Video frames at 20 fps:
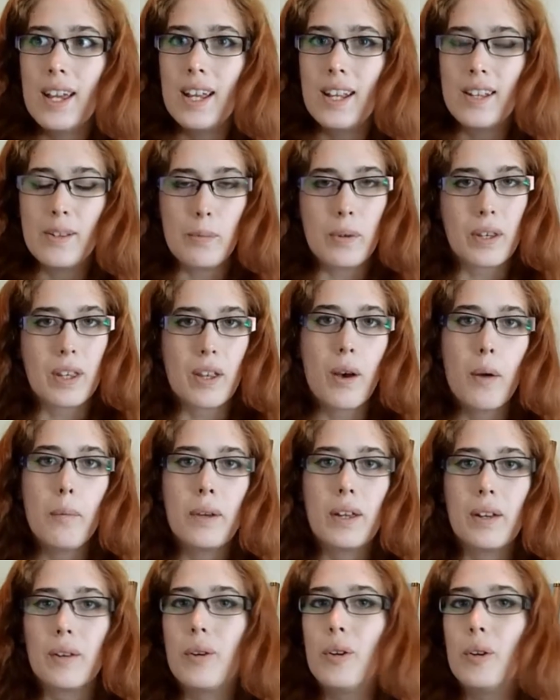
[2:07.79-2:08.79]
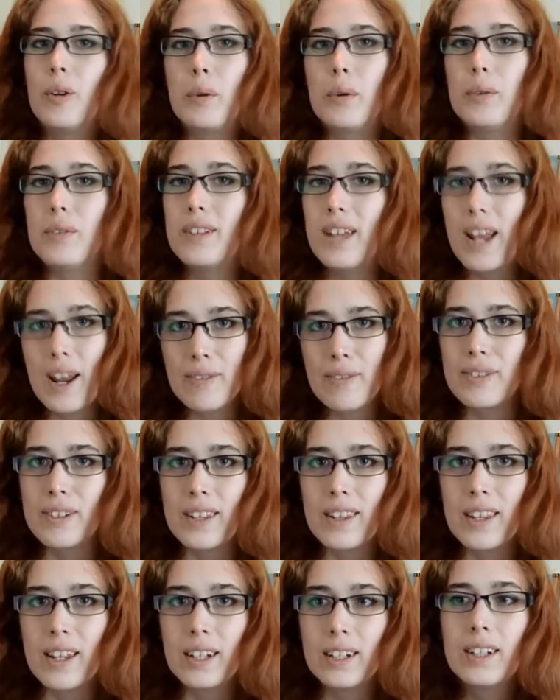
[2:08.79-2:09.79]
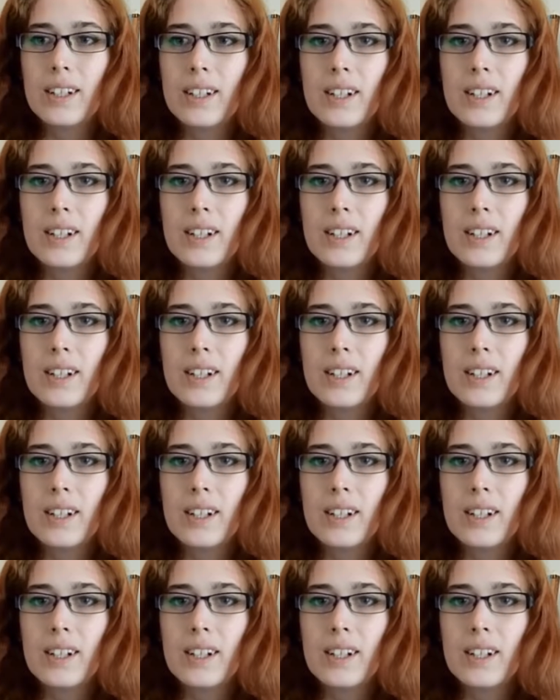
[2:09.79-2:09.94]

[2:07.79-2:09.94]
is becoming almost everything.